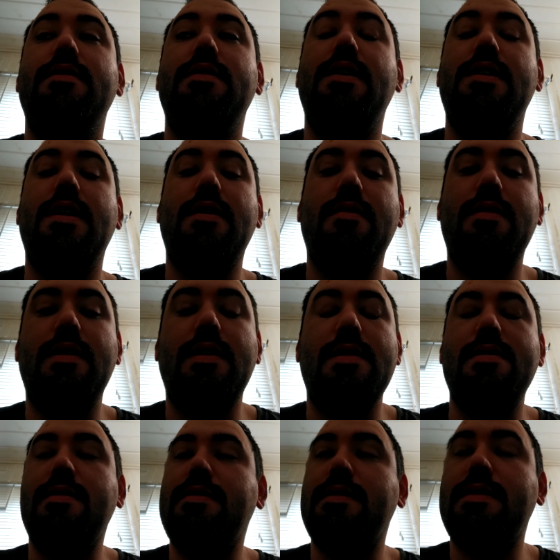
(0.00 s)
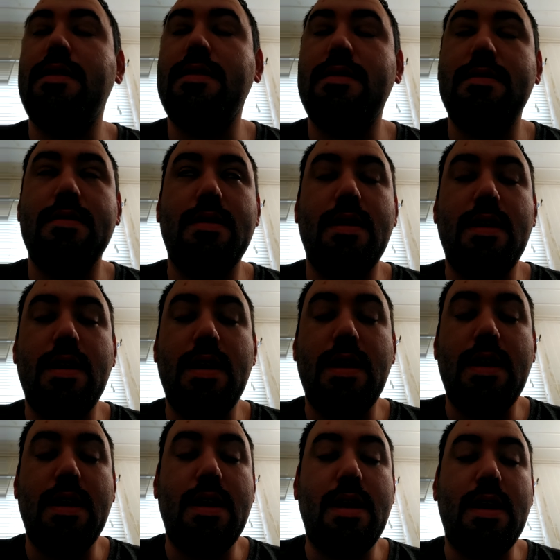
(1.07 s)
You know that
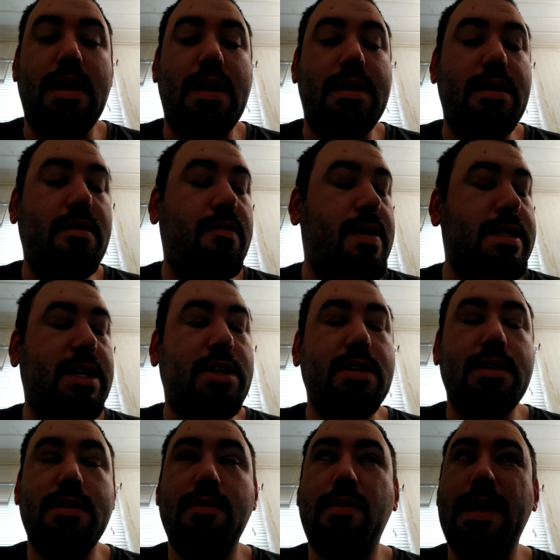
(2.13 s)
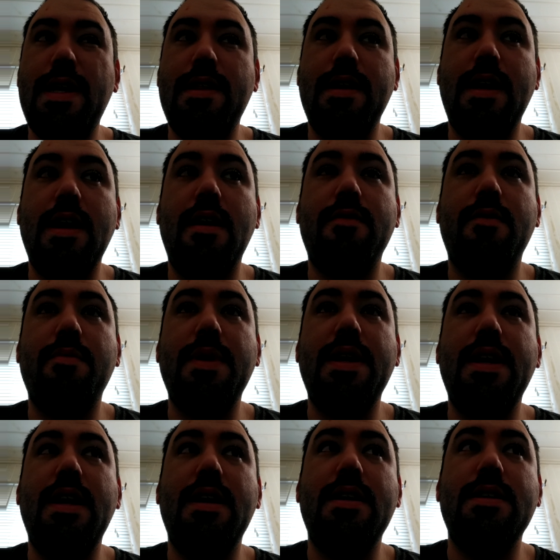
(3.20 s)
I know that's just the way the
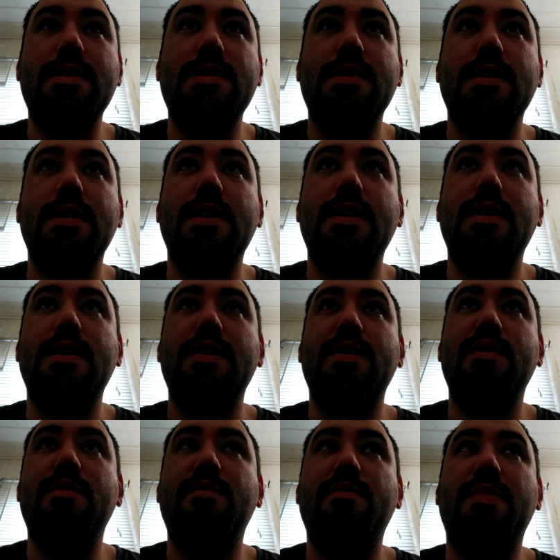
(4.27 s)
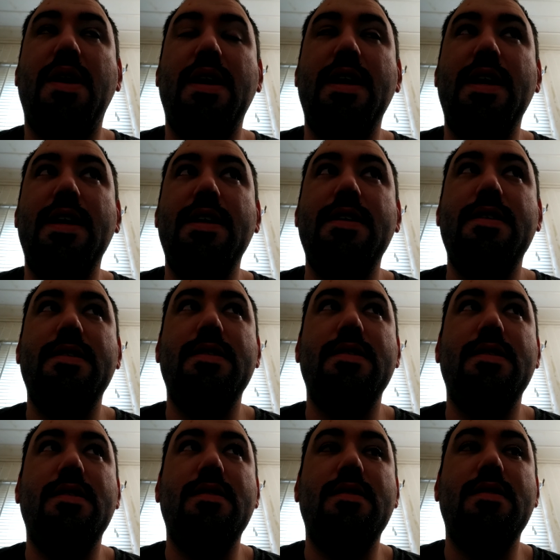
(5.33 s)
government is, but
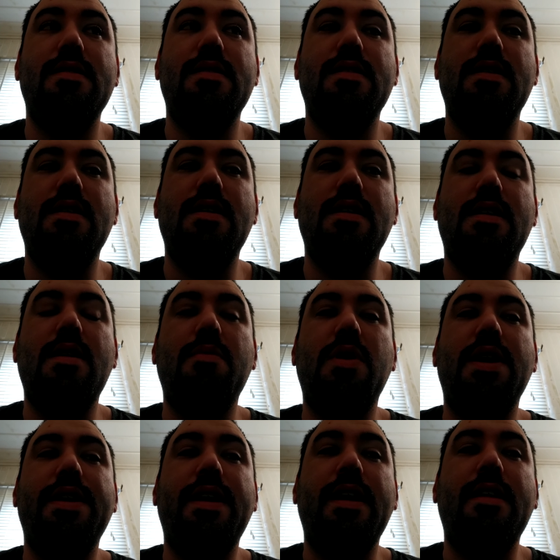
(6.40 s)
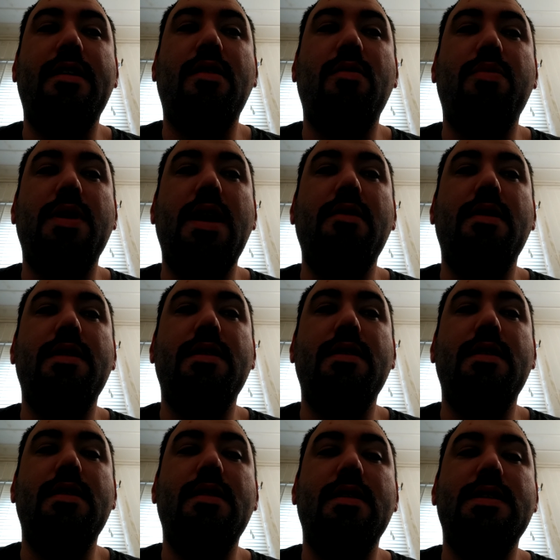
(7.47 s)
come on now, don't play with
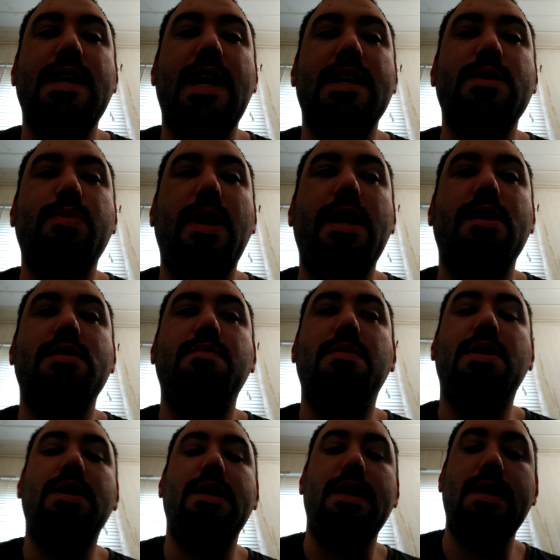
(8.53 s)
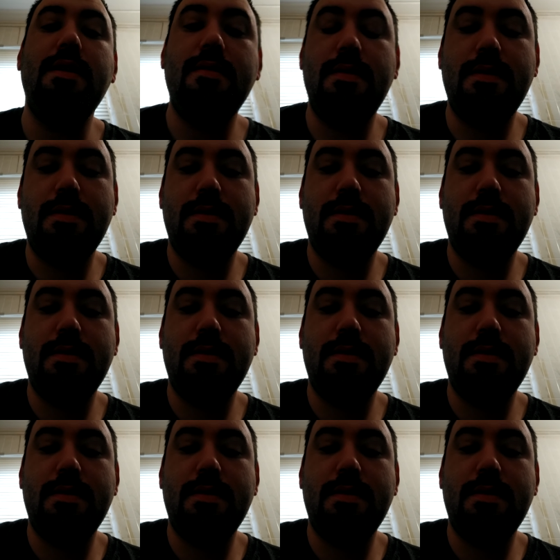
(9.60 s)
the taxpayers' money.